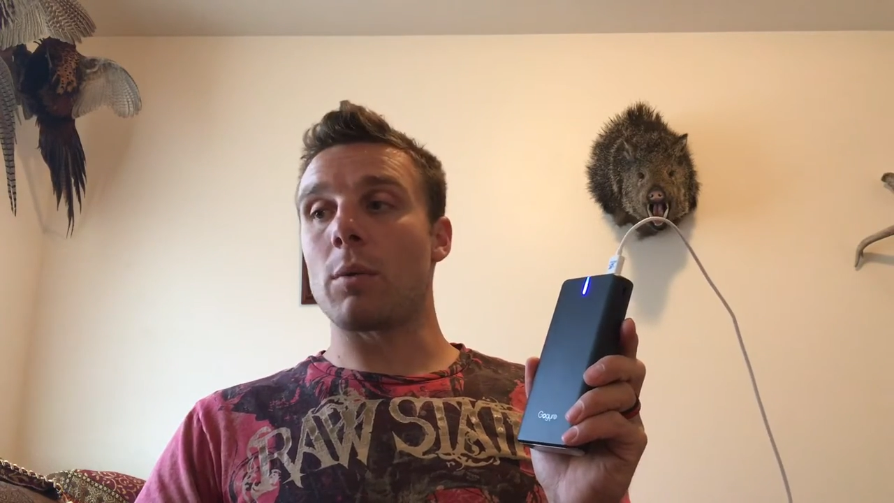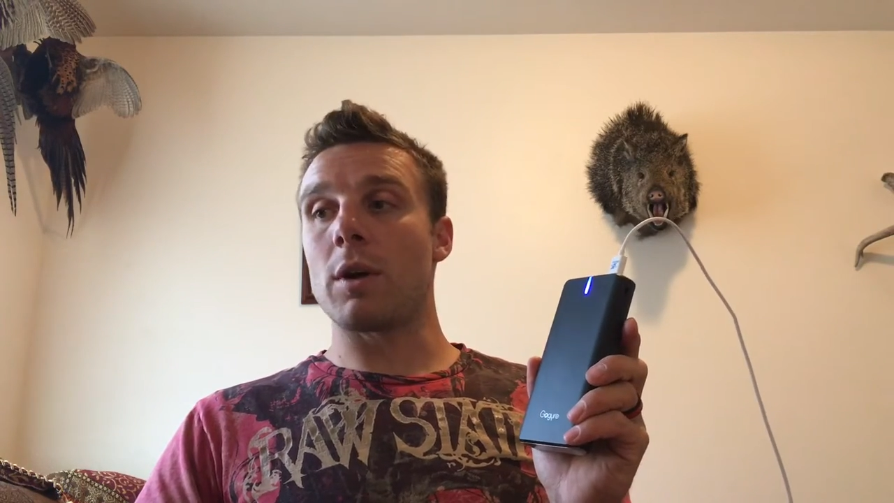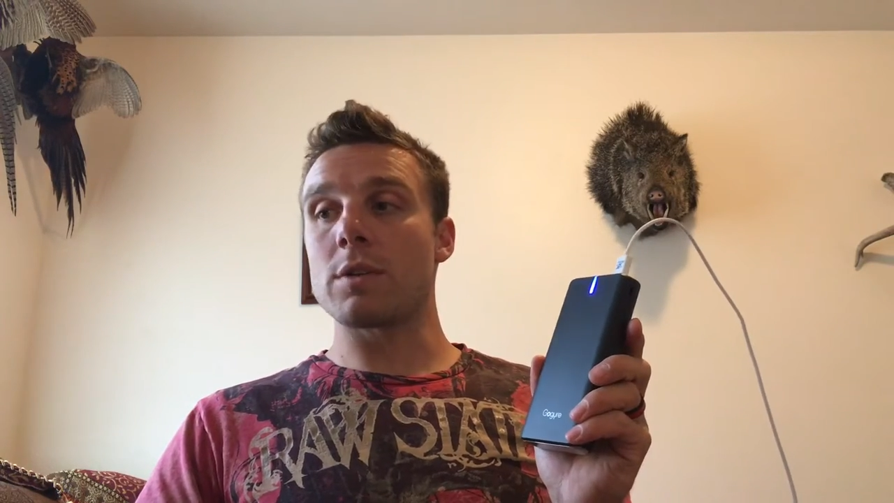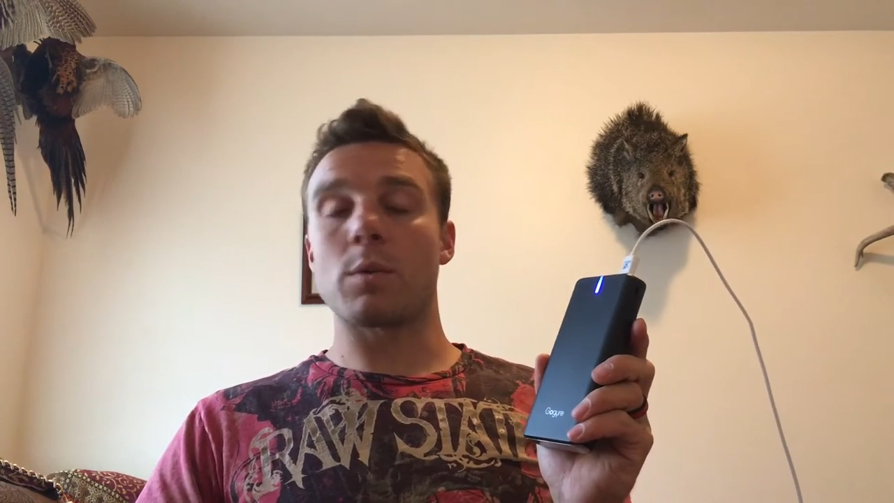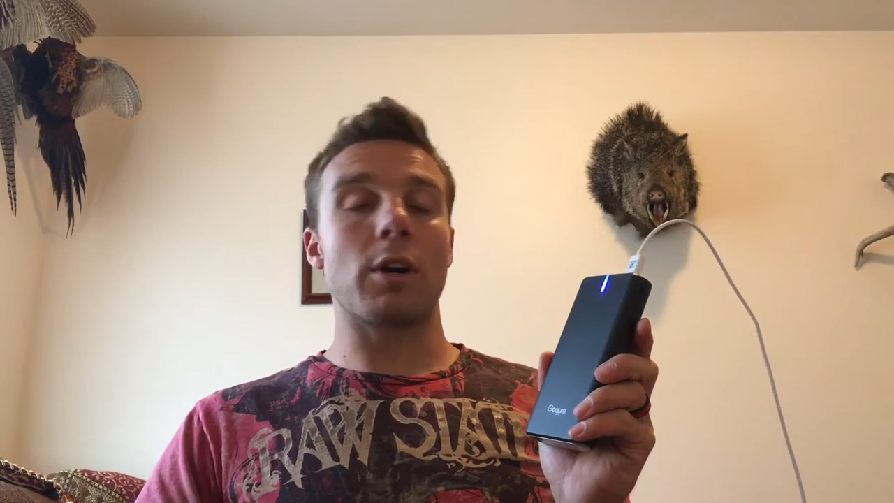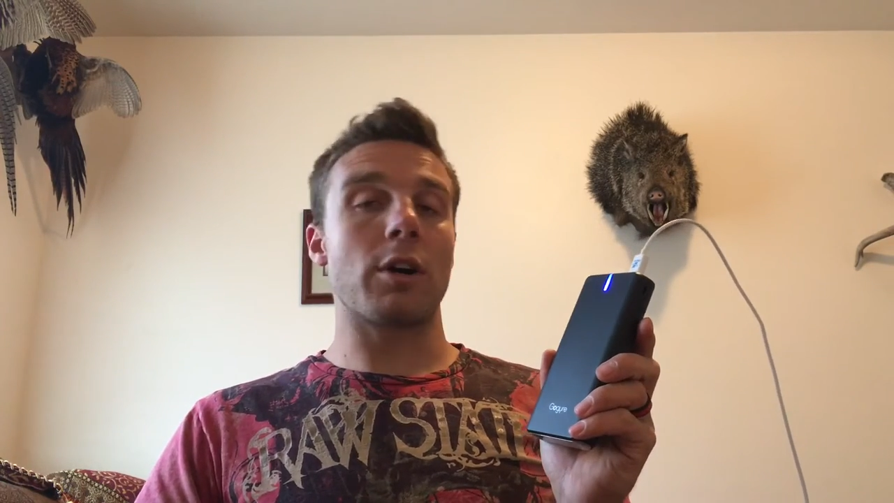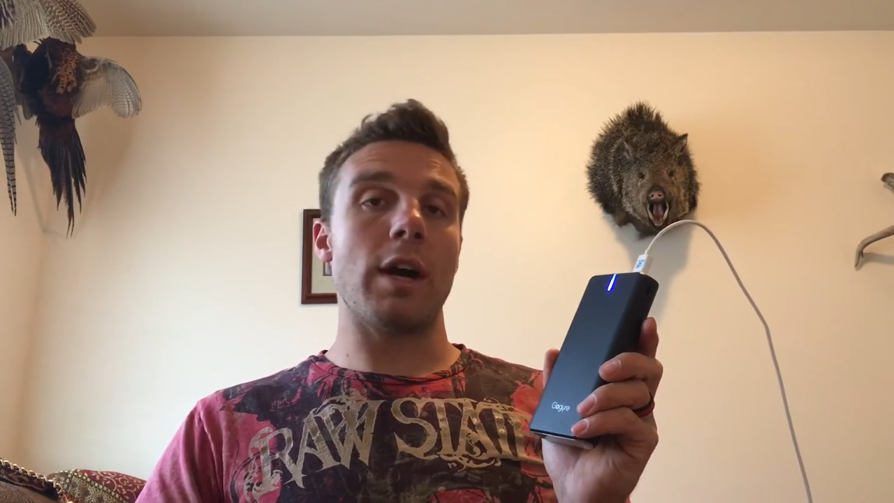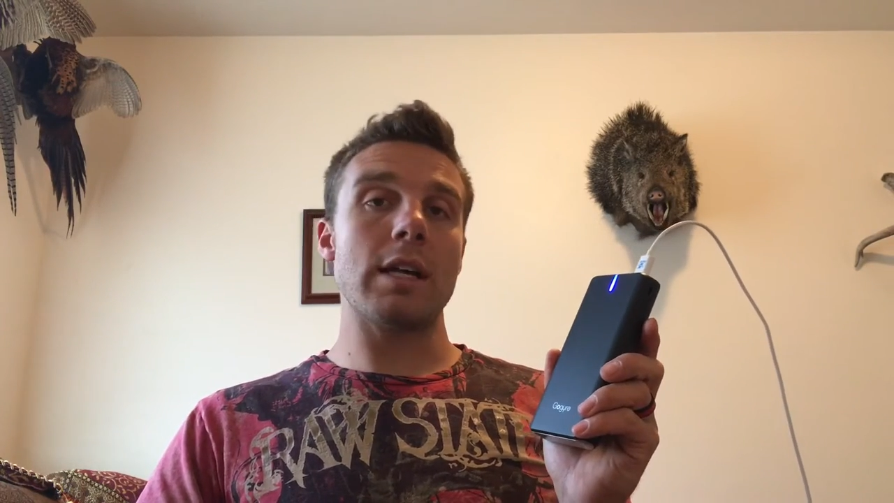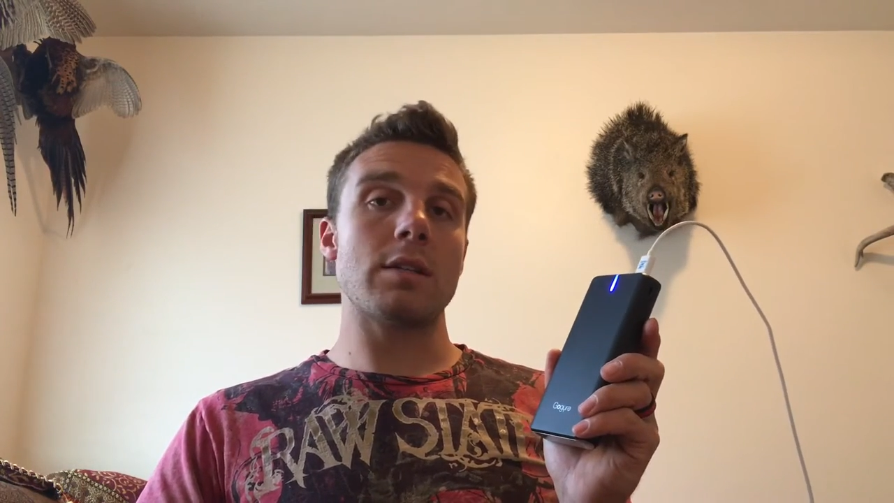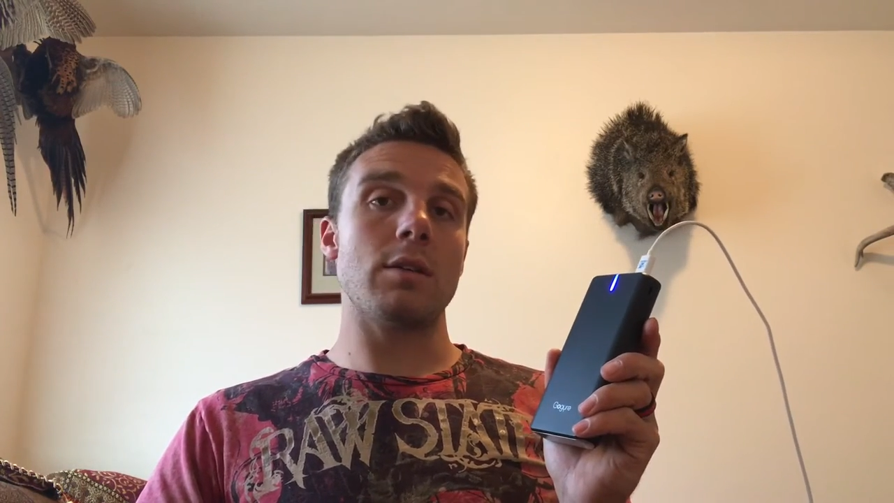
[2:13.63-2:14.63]
ones work
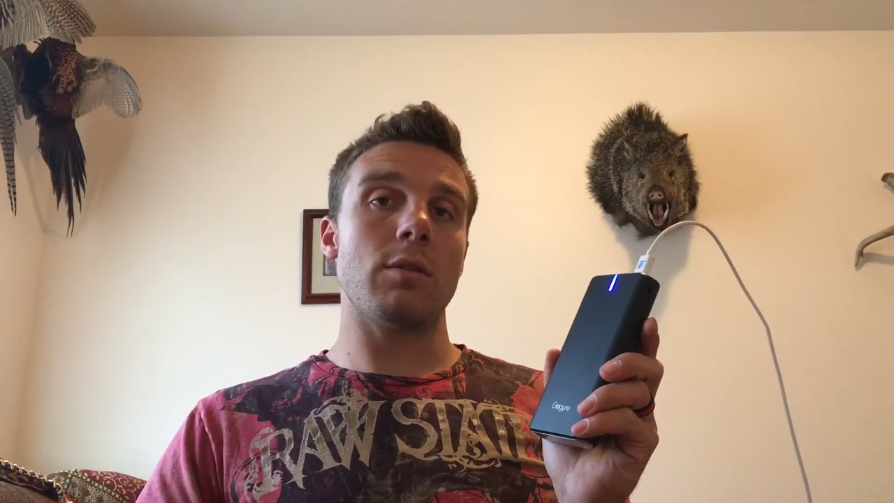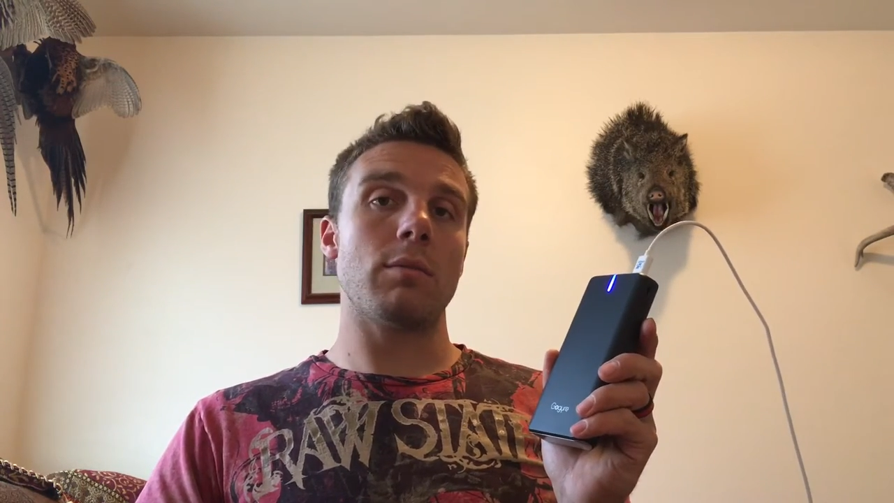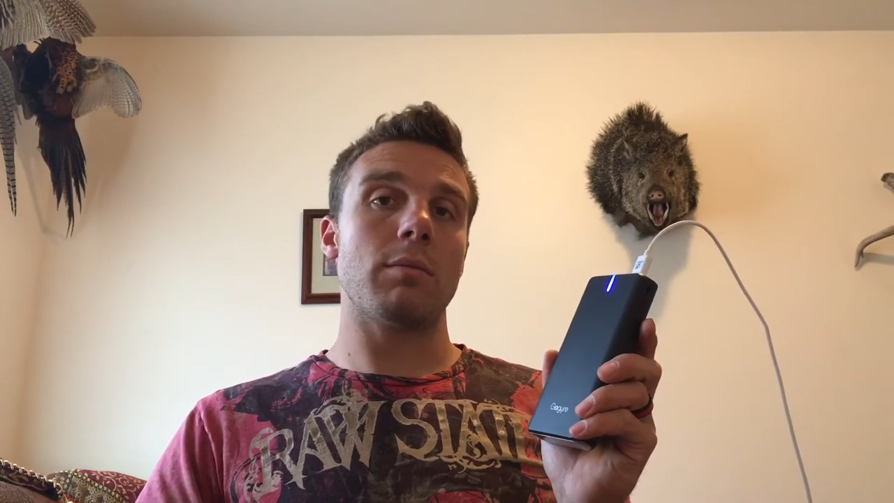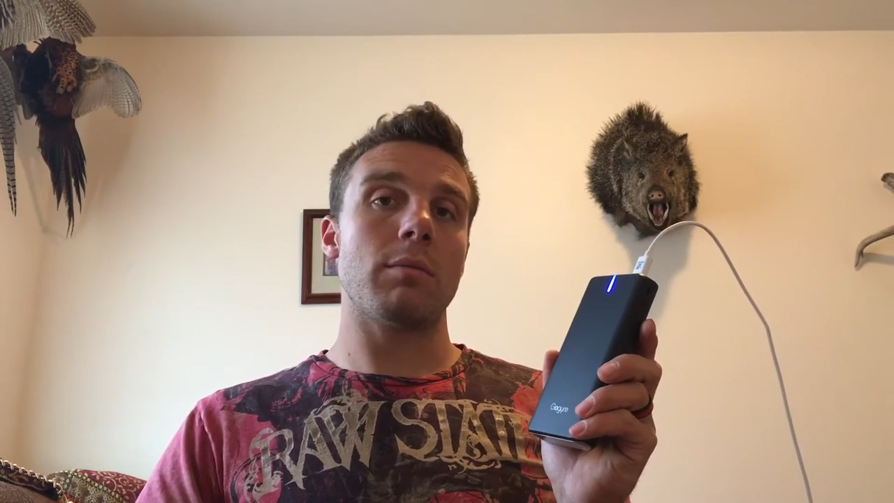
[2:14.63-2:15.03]
great too,